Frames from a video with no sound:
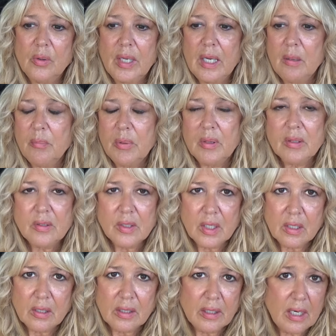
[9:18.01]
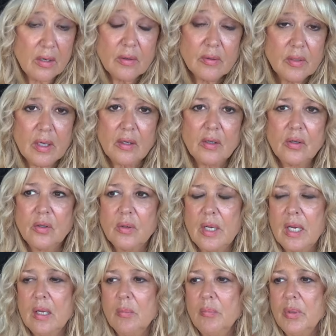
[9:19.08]
can't be the caretaker. You
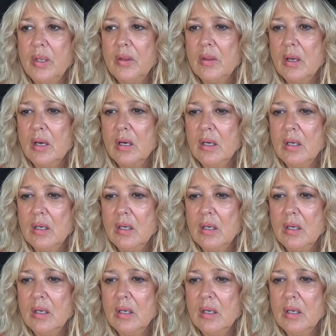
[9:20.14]
can't be the,